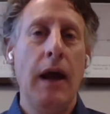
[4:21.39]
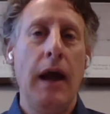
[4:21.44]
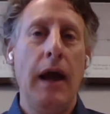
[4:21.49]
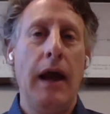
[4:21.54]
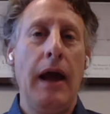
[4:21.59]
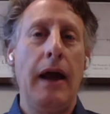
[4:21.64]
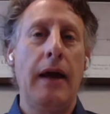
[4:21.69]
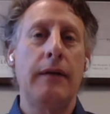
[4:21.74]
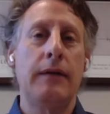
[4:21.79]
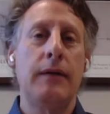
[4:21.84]

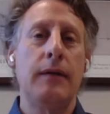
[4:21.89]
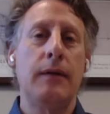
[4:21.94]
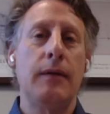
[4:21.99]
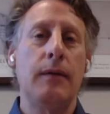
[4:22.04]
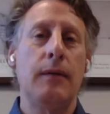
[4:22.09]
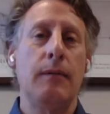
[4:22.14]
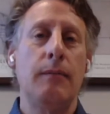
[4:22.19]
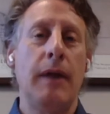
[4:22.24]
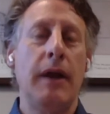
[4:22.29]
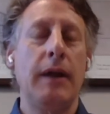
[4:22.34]
And
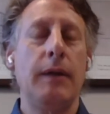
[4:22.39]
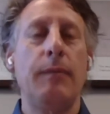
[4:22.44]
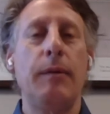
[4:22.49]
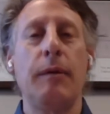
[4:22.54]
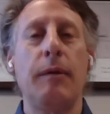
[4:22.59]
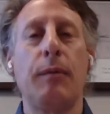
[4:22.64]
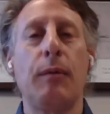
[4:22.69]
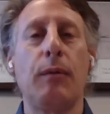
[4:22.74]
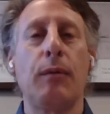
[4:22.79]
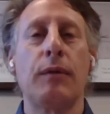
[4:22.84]
many
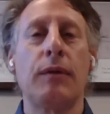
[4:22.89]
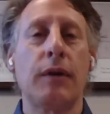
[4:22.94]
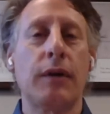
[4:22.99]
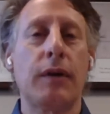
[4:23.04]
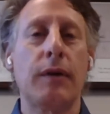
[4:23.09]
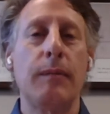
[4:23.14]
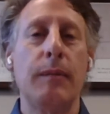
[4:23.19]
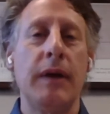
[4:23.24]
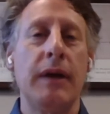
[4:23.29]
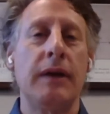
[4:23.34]
people would
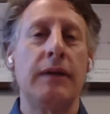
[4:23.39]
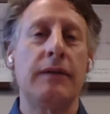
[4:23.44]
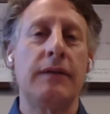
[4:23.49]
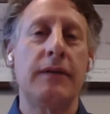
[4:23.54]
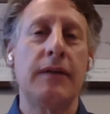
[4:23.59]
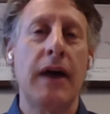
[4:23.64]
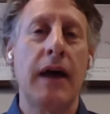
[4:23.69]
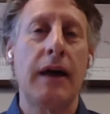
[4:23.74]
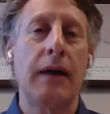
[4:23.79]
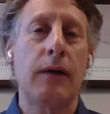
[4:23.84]
look at me and
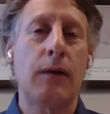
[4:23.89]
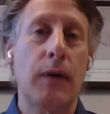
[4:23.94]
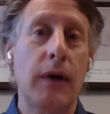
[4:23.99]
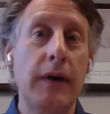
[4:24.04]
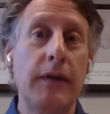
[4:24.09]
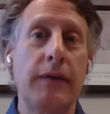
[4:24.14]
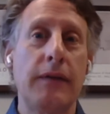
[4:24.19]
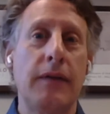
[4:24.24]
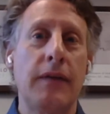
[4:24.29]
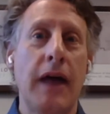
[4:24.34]
say, Chris,
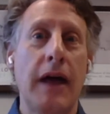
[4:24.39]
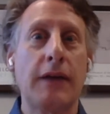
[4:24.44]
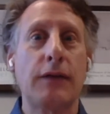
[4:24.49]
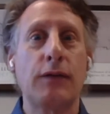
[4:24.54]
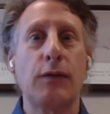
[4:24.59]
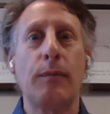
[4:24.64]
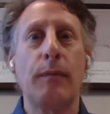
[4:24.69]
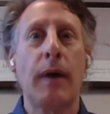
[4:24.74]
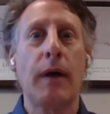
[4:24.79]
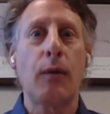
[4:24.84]
that's
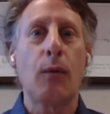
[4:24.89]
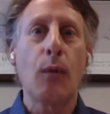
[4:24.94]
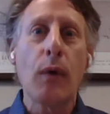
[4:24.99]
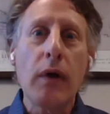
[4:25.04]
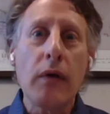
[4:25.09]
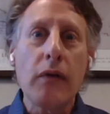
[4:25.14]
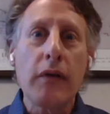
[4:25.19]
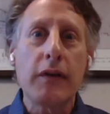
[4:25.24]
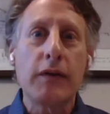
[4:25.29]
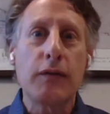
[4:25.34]
what my
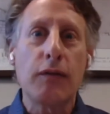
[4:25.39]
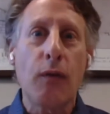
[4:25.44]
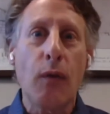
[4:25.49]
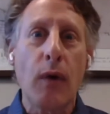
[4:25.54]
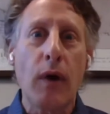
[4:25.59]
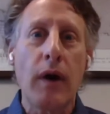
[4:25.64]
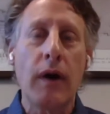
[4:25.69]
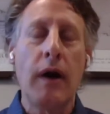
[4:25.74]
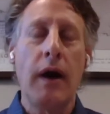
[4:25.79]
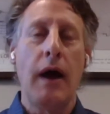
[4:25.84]
will is
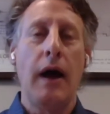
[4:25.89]
for.